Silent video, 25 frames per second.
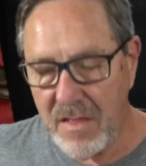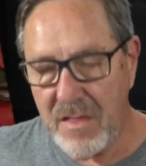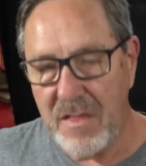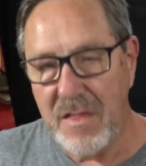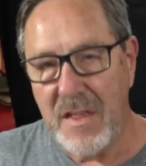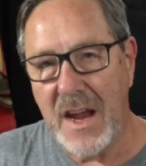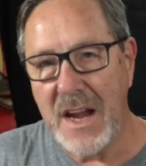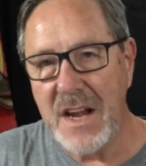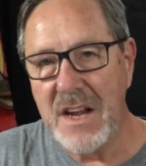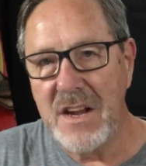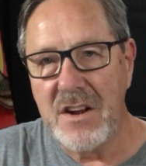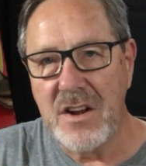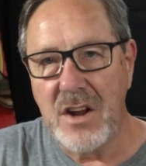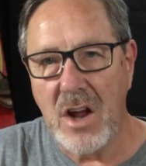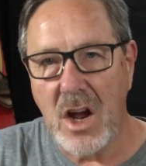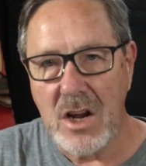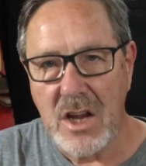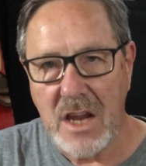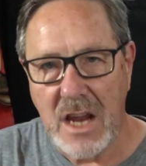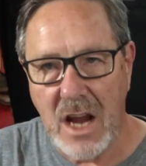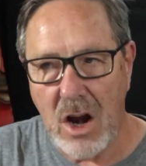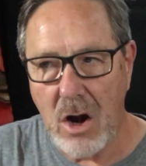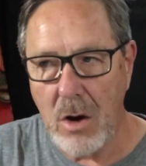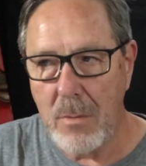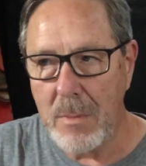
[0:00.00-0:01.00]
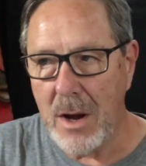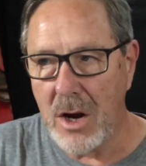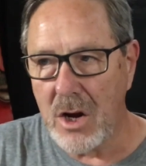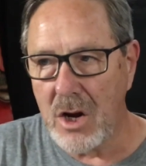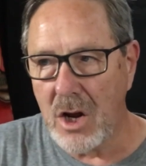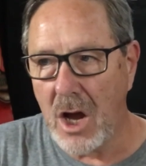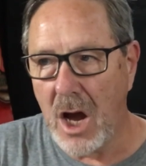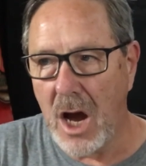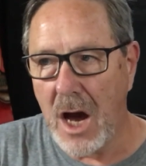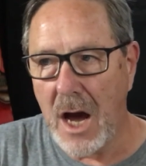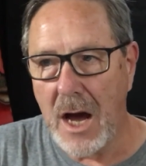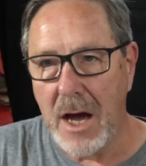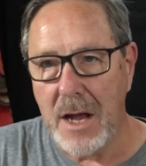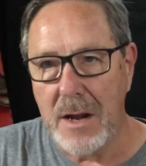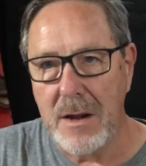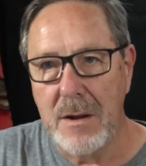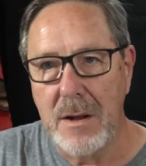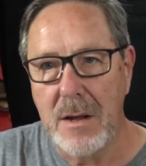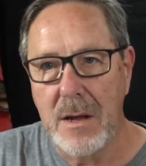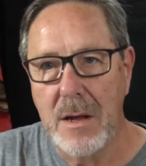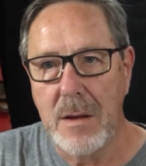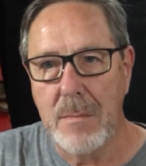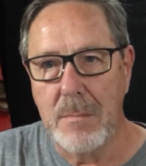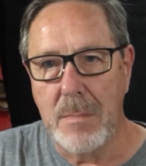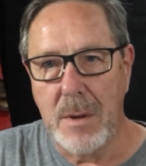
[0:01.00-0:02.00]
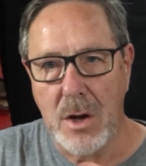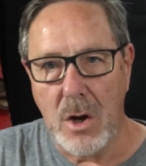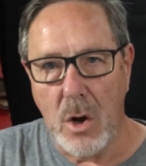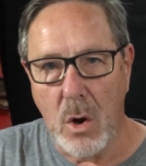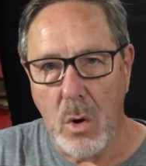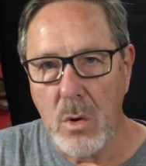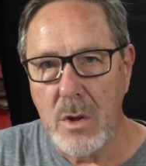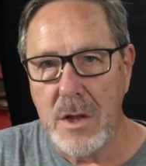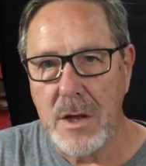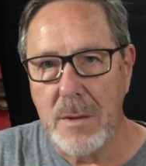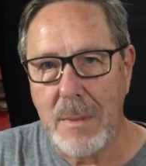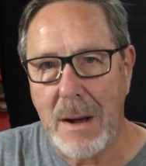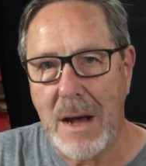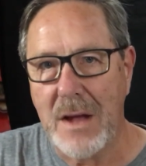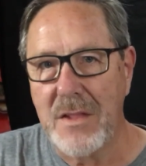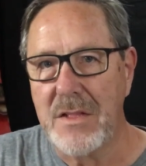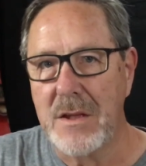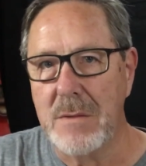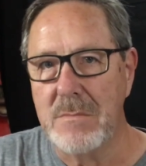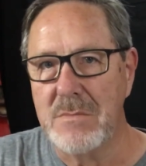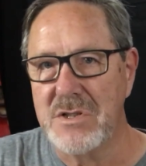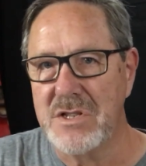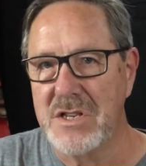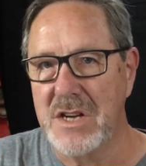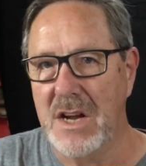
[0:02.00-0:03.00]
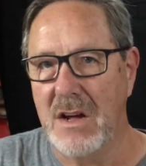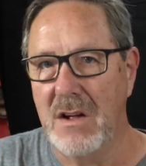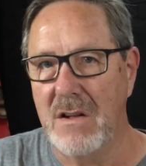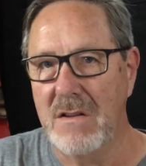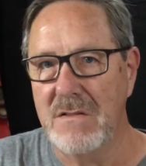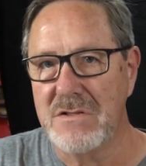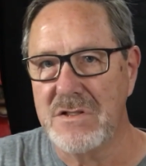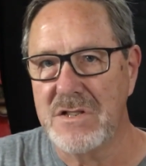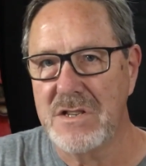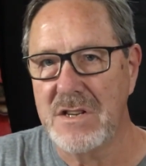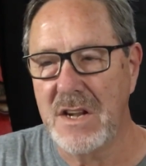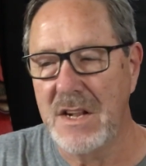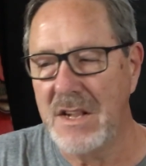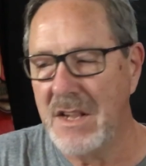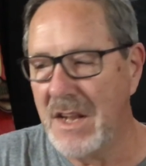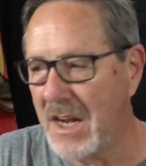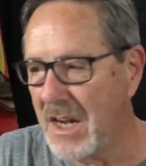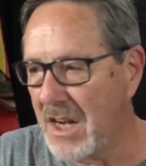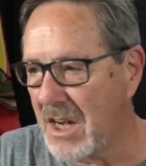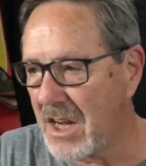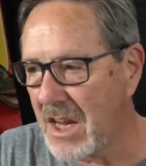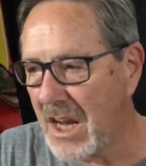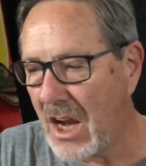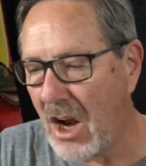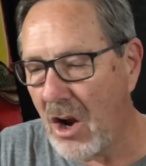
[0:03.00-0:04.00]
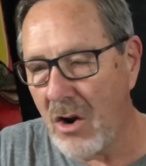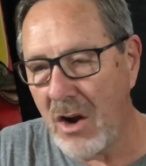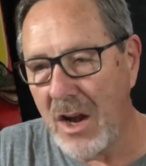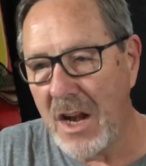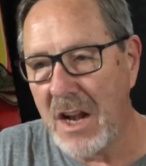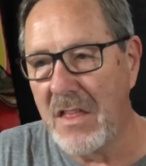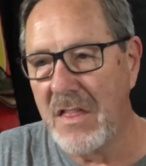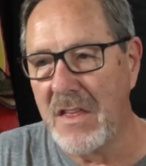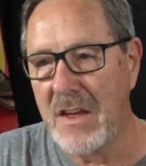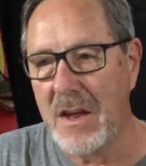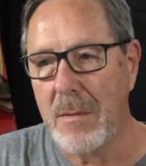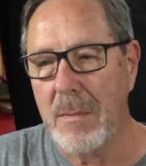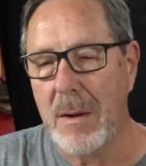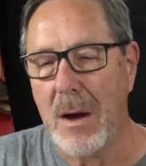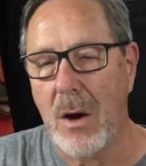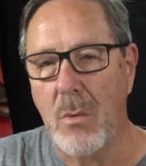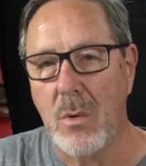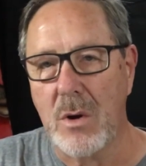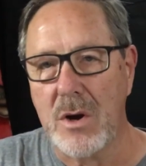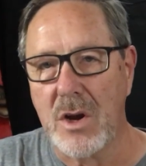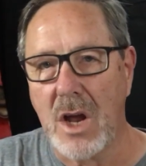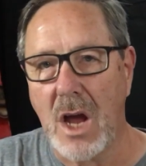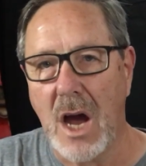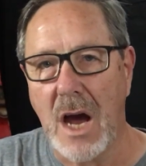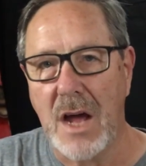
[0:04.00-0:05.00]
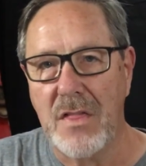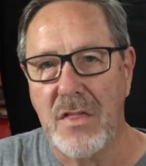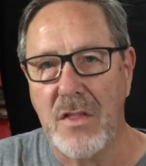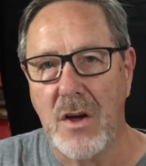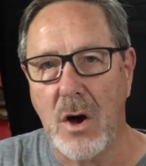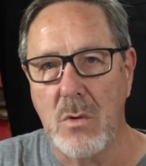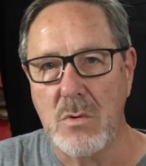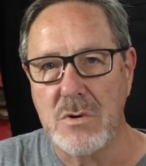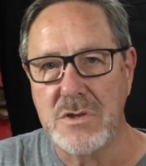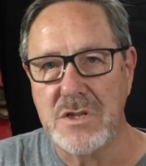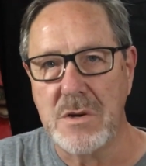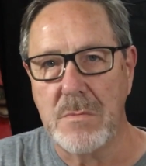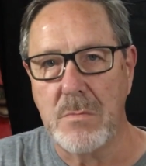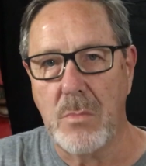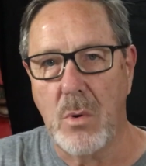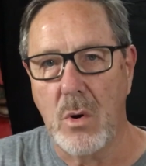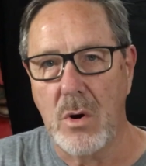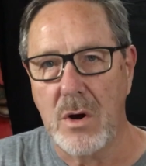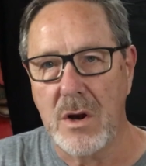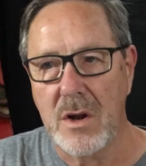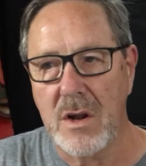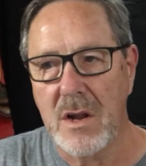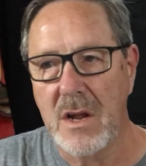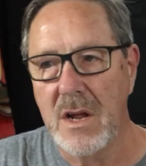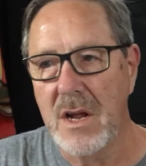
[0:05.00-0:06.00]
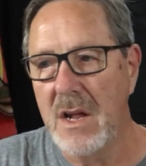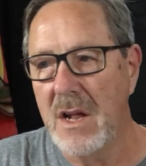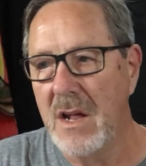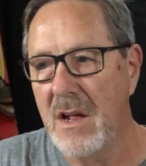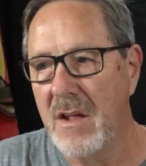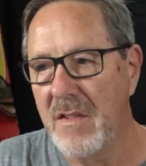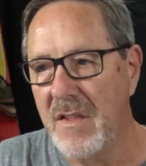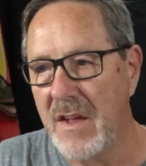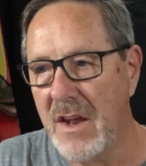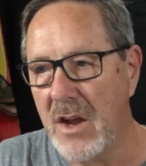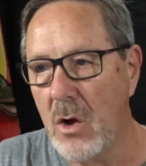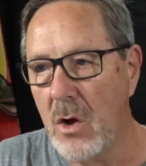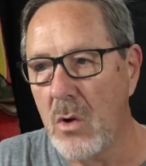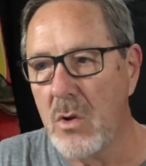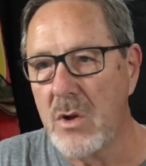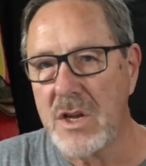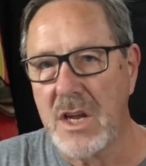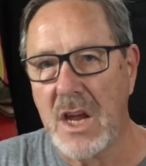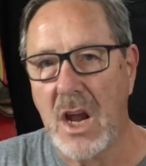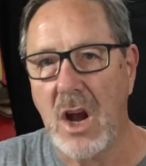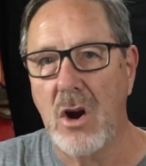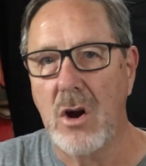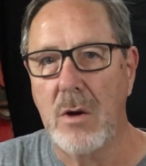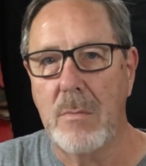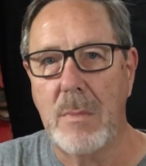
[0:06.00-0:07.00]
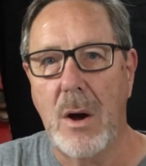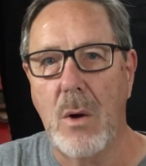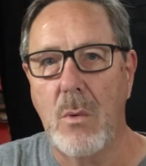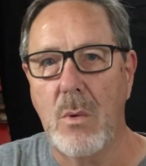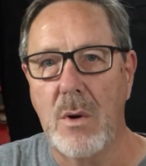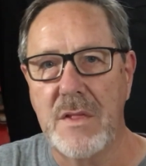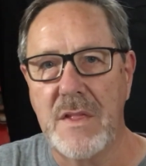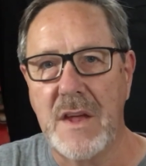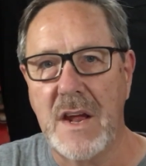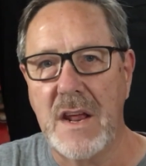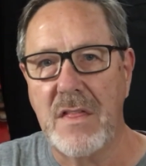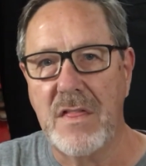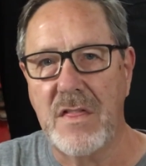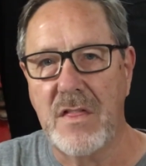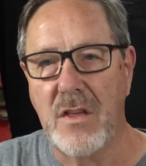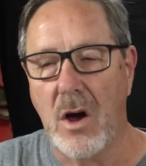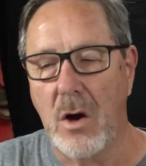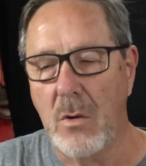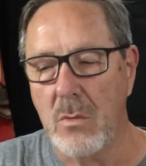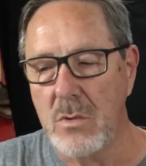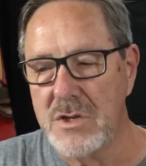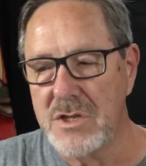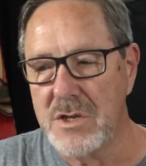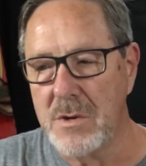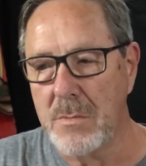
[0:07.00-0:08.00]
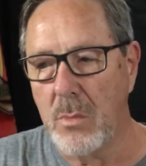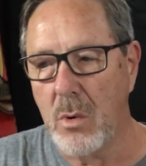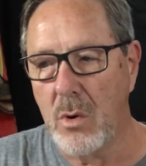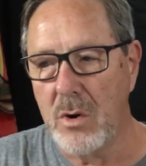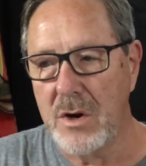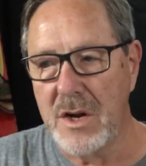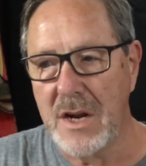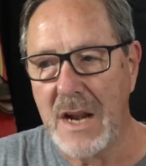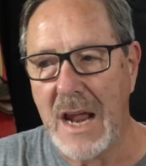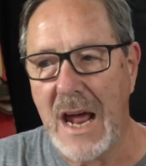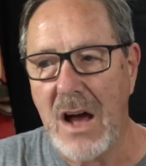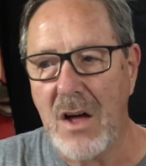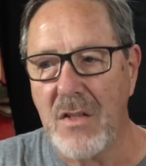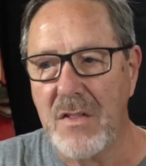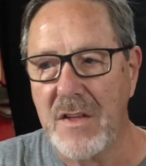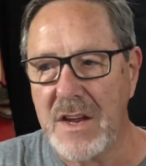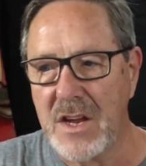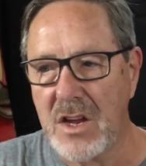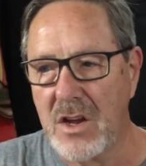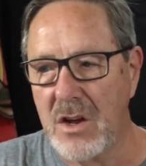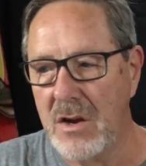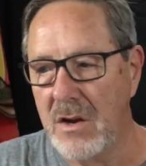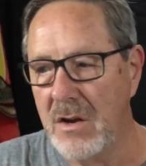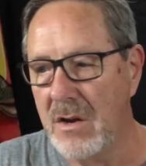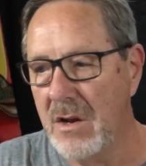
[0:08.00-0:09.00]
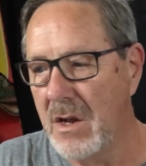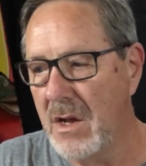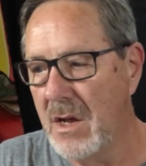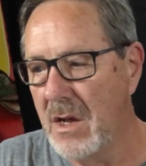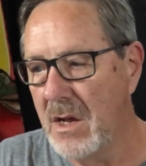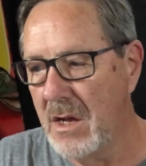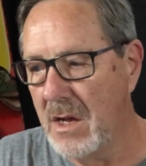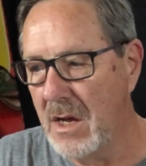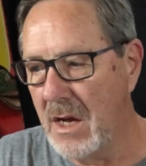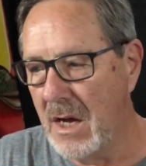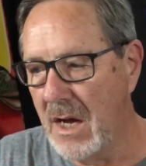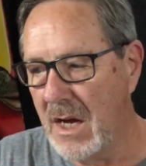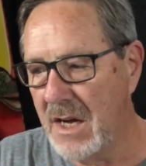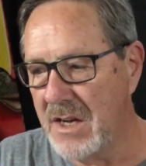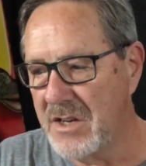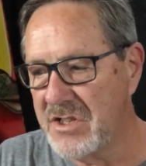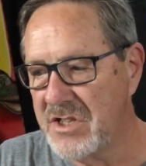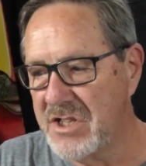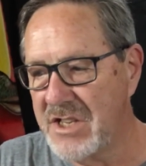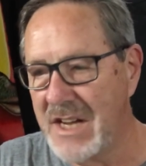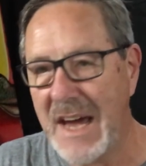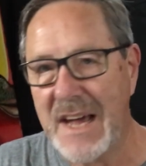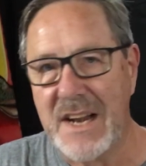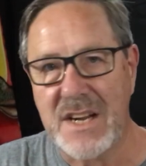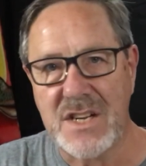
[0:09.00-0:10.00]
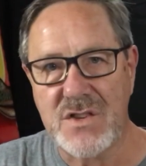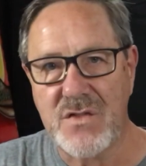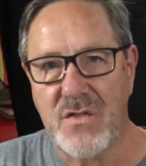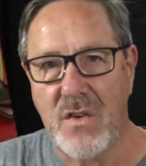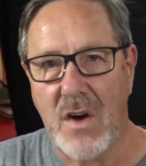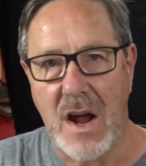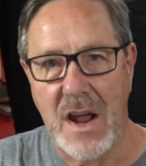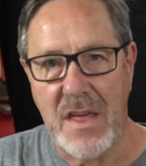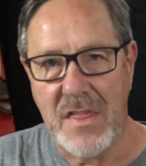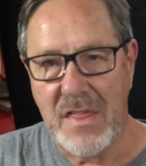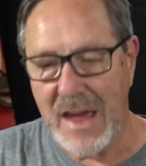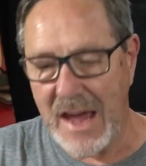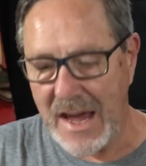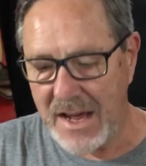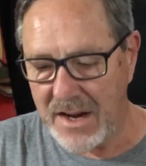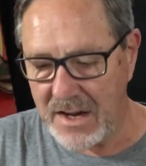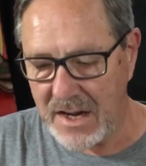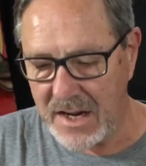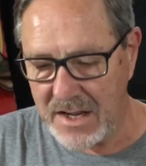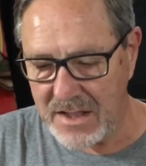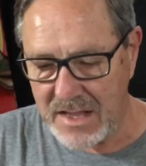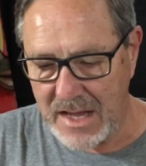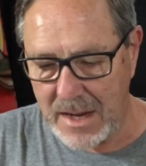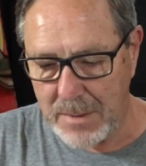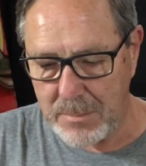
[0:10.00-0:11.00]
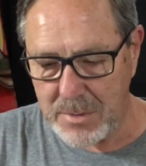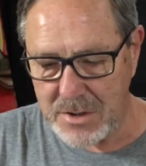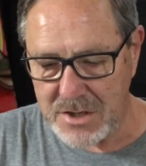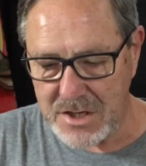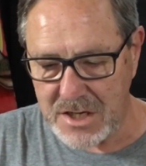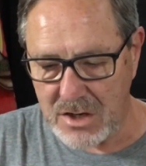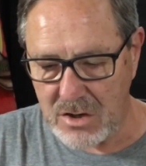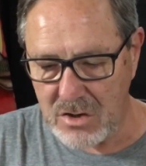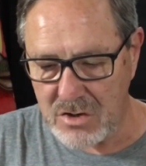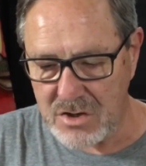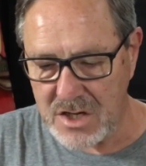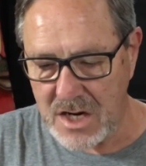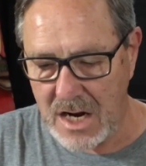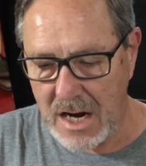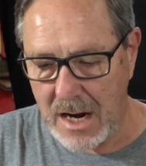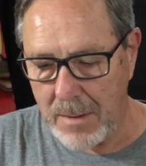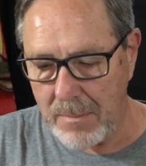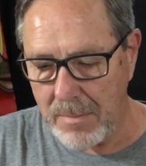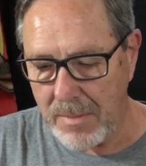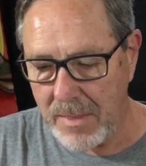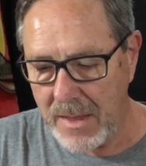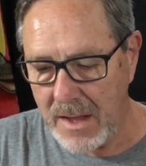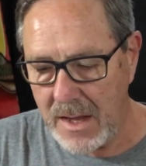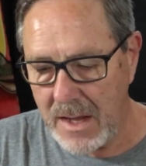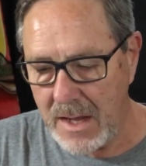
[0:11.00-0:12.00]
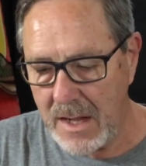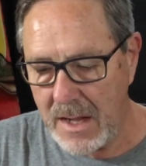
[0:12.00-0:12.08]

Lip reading: They did not care about God, but only about themselves. And they didn't care anything about what God thought was important. They only cared about what they thought was important and how they could satisfy that at that particular time.